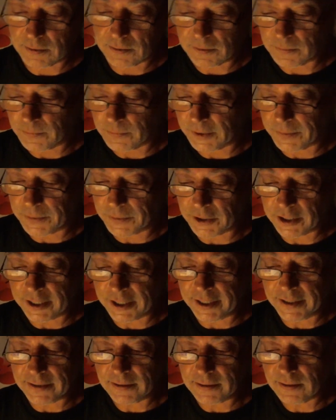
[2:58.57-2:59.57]
we were
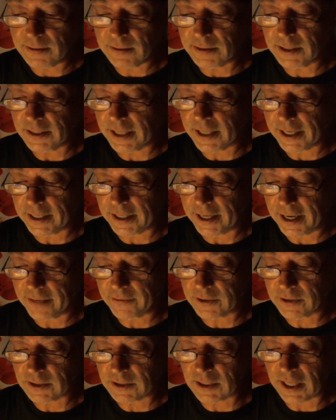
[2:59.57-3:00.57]
in did not
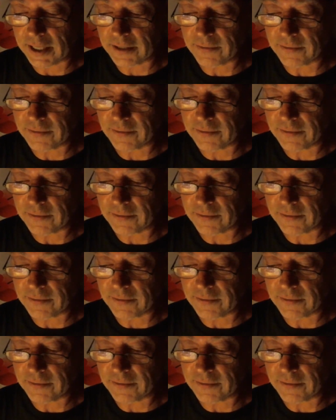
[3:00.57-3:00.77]
have a lot of